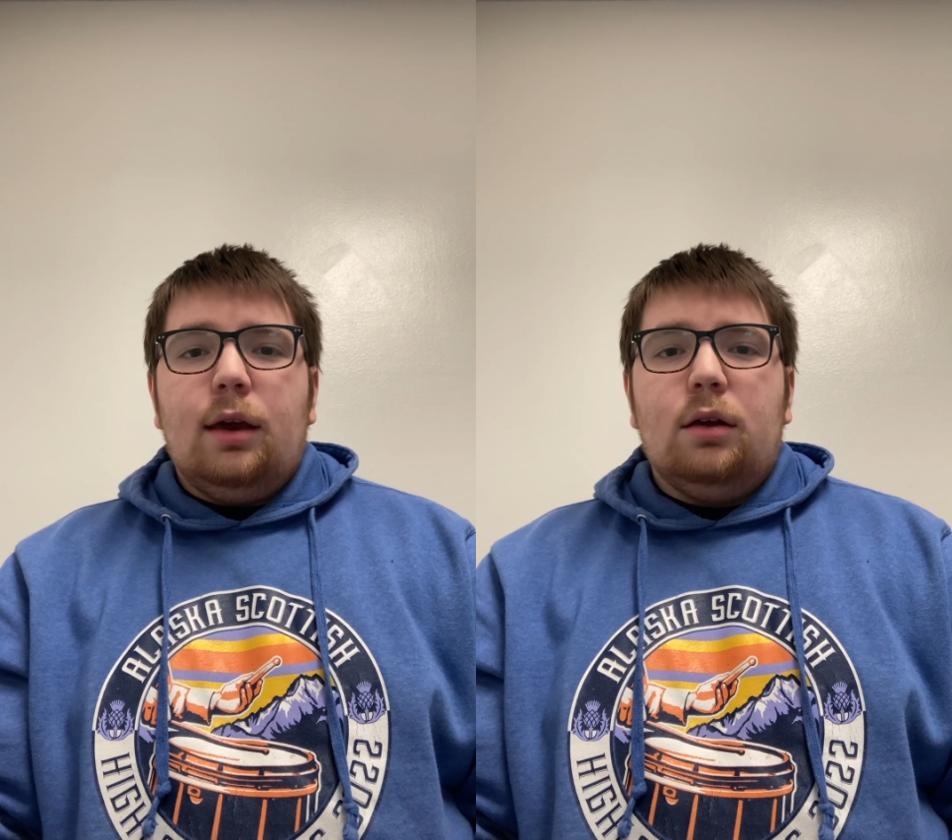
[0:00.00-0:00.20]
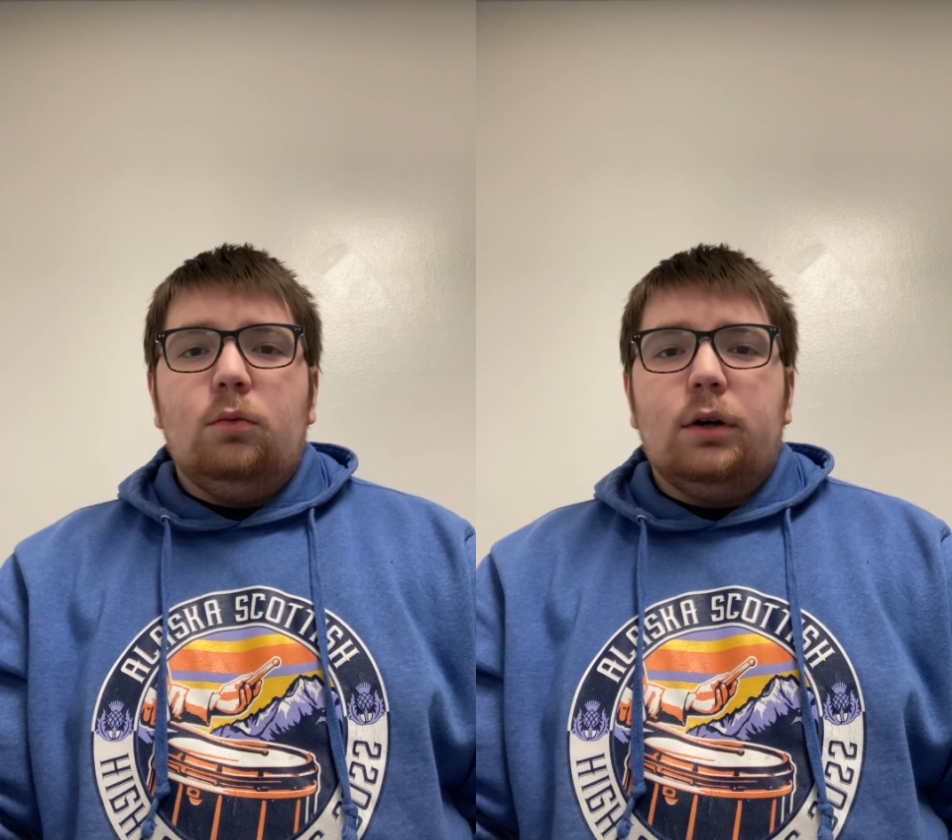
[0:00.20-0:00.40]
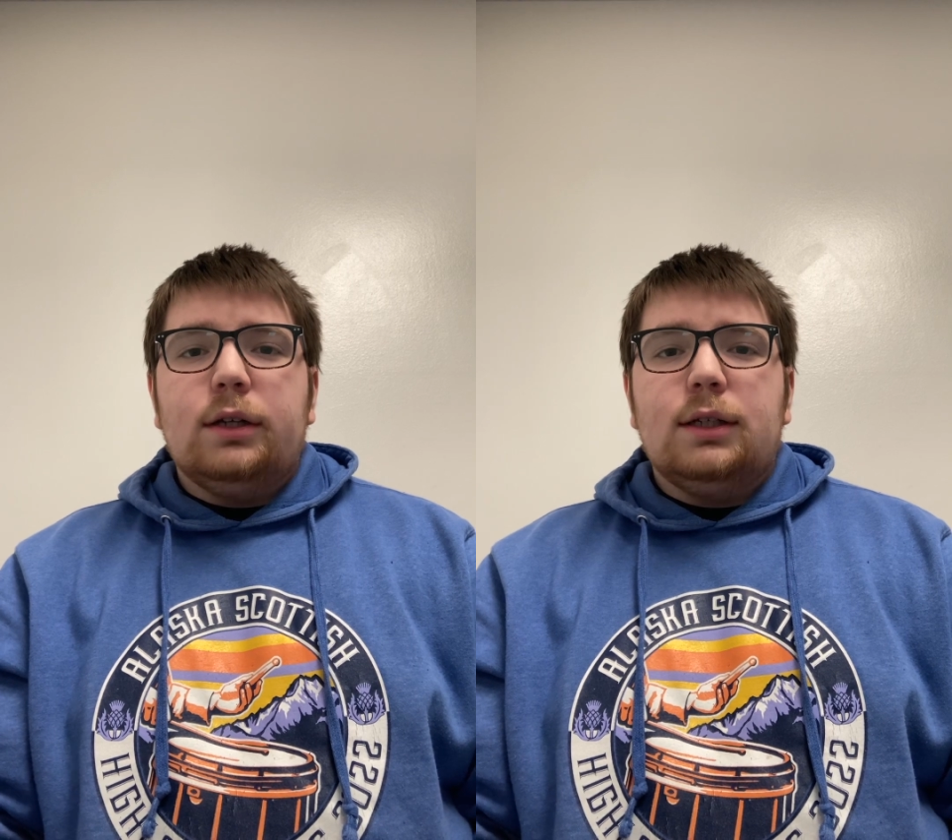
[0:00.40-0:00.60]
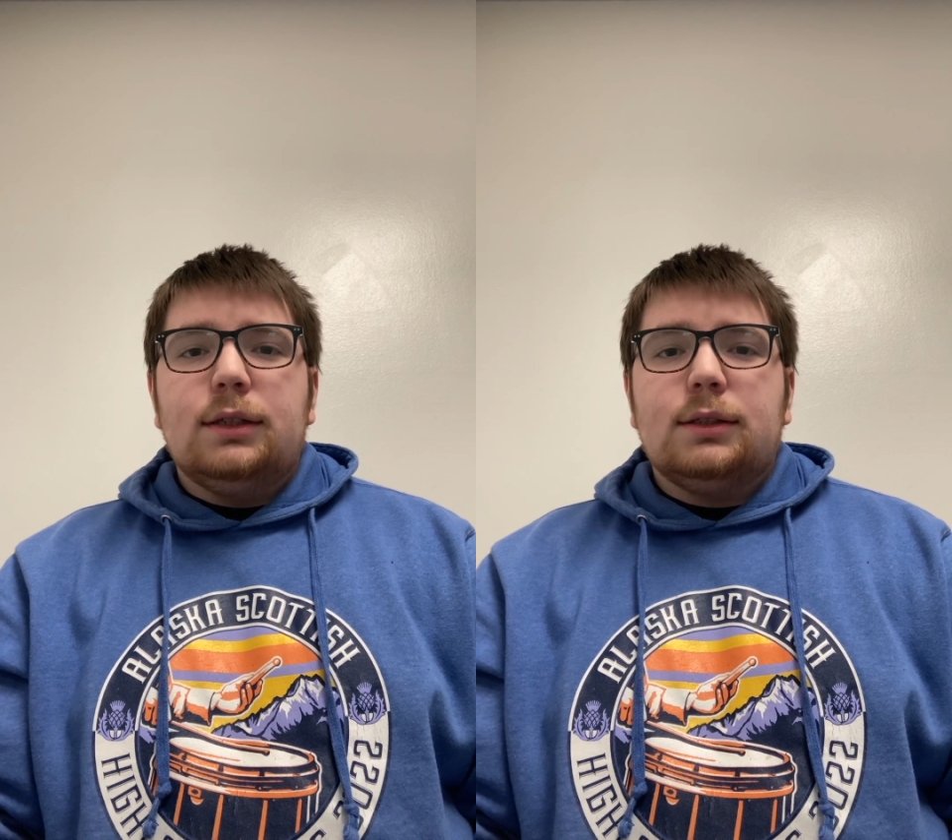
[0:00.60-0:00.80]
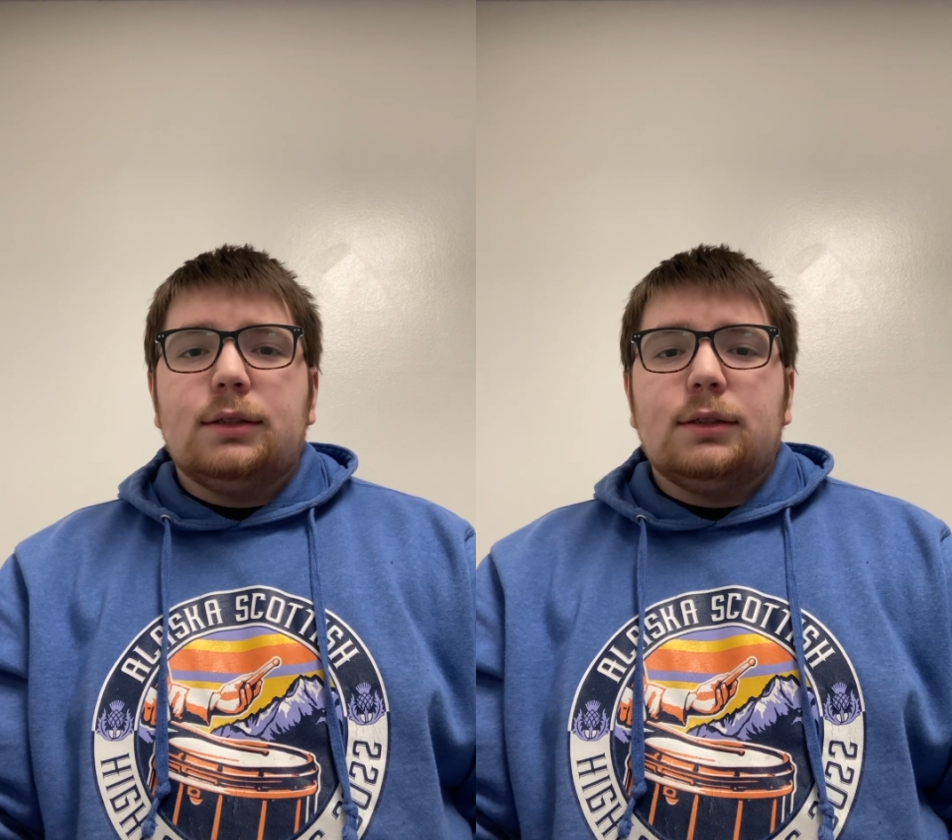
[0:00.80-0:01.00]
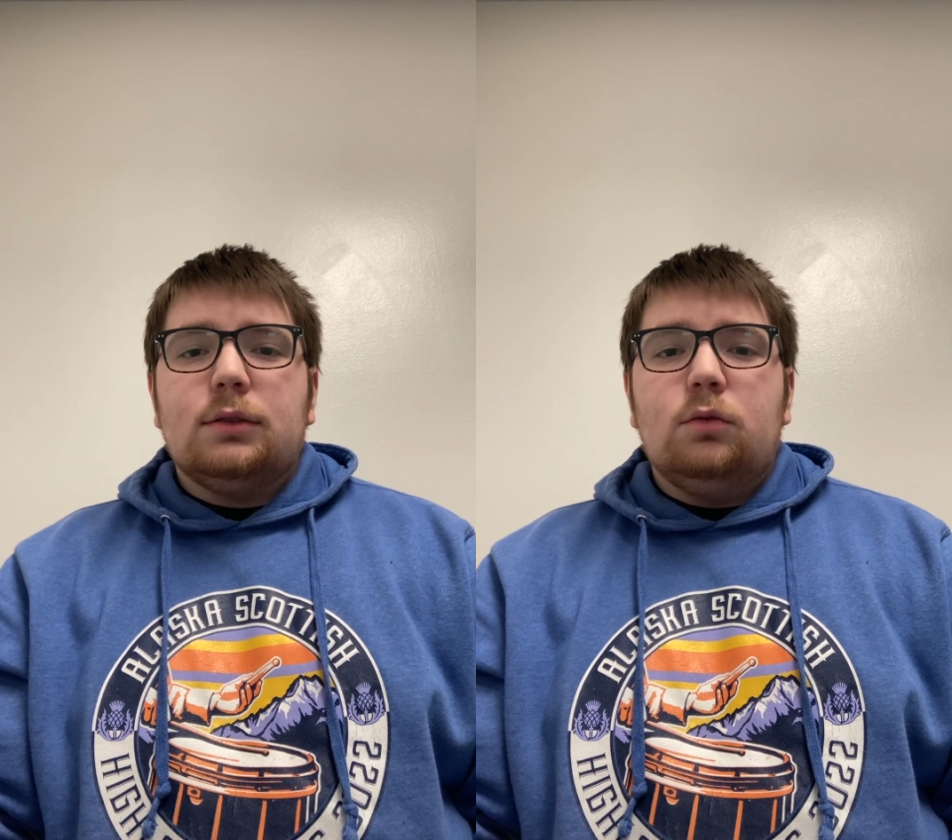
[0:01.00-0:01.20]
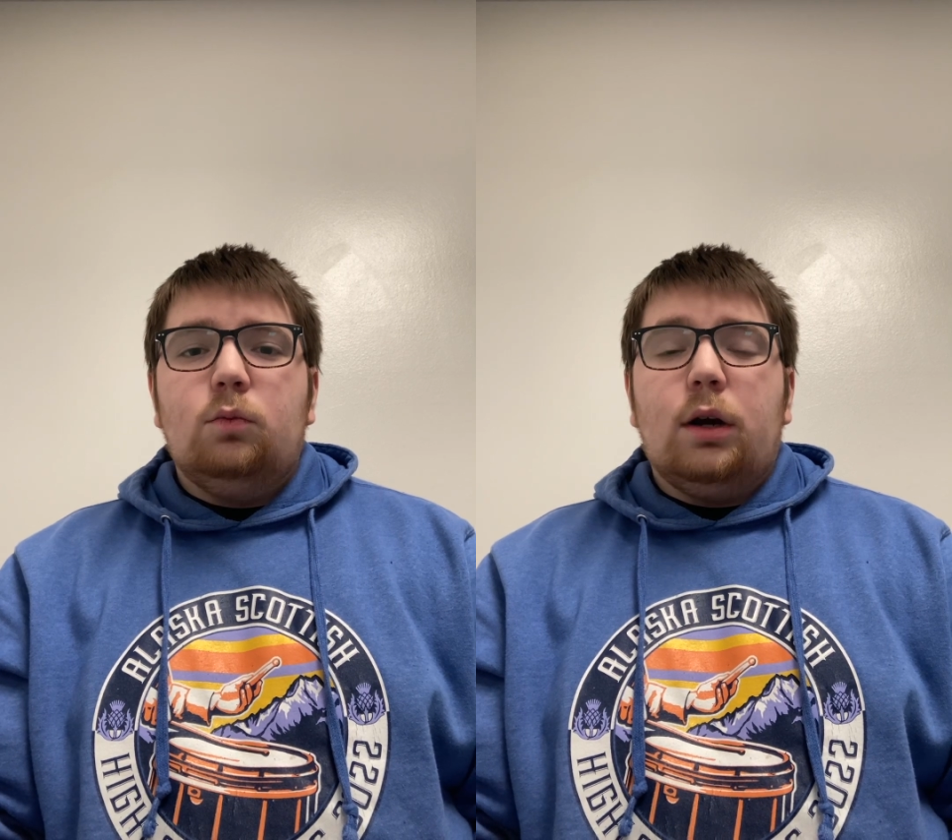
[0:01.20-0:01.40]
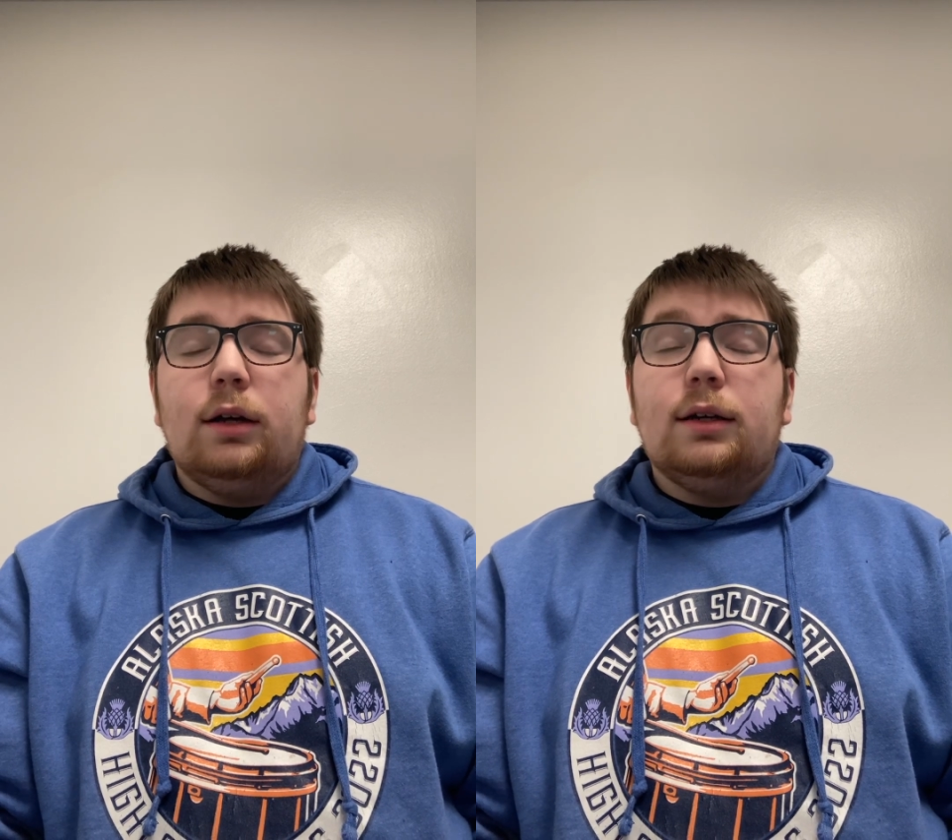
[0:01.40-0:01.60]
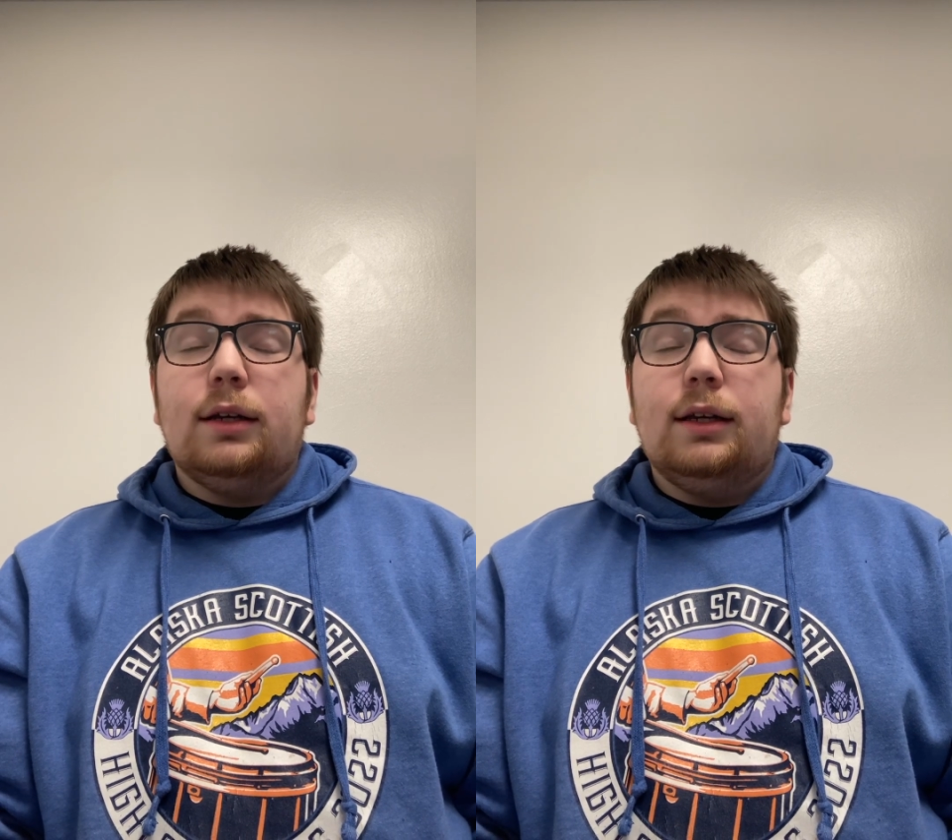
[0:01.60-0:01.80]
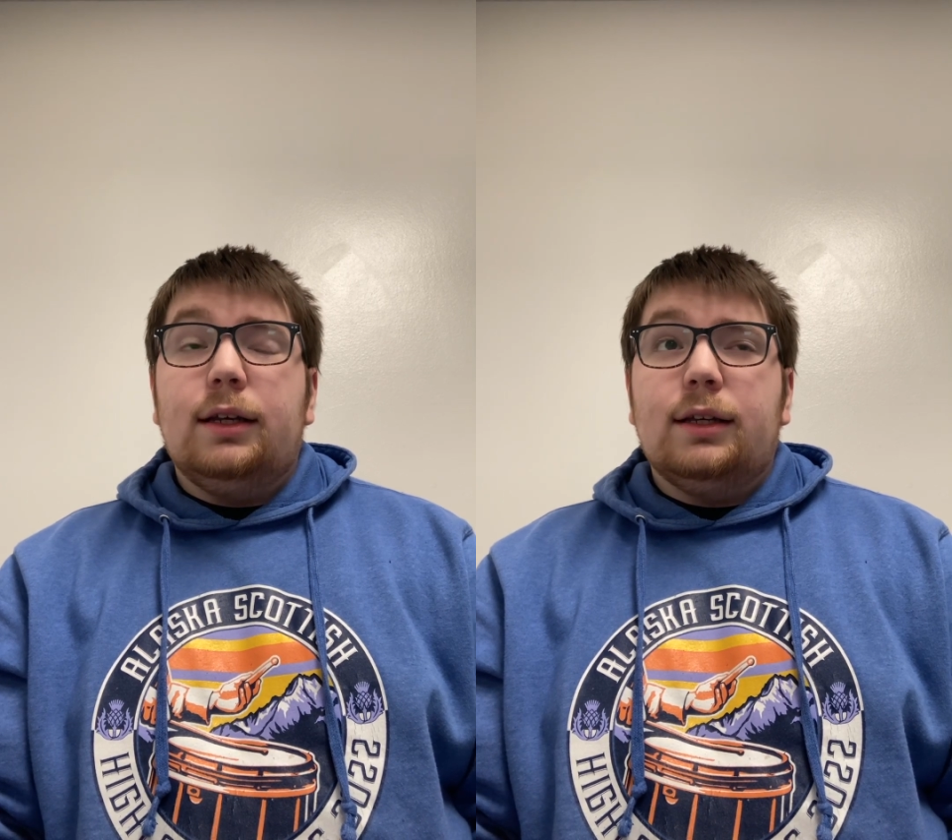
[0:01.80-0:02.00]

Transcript: and what it